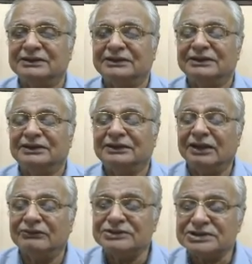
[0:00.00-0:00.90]
Now,
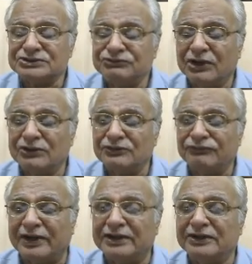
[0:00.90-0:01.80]
just you have to
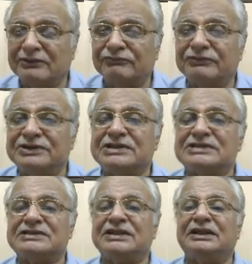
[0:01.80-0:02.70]
find out which is
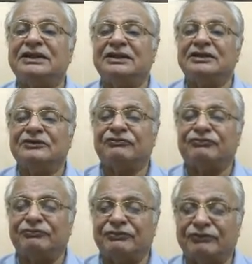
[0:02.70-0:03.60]
the
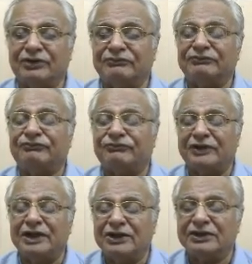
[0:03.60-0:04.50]

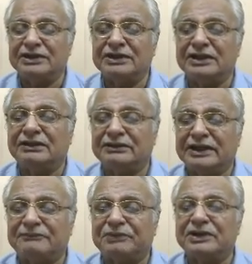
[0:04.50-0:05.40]
failure in
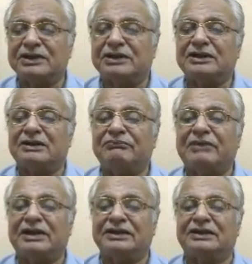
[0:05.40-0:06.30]
that particular
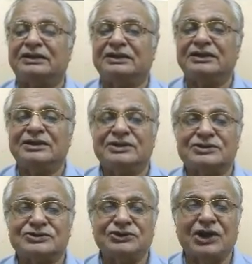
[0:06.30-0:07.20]
barrier. So,
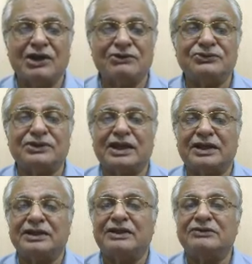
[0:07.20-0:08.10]
you have to
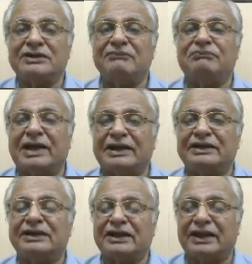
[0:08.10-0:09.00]
carry out a
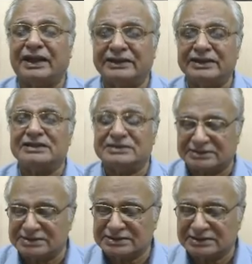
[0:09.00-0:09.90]
barrier
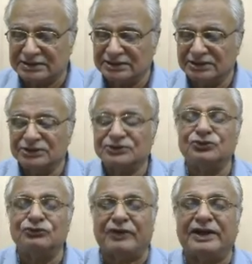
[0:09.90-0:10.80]
analysis to
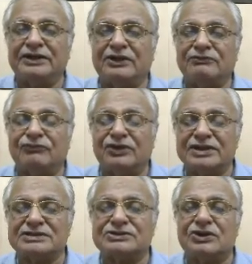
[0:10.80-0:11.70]
find out what
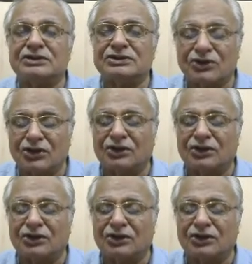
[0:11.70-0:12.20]
has gone wrong,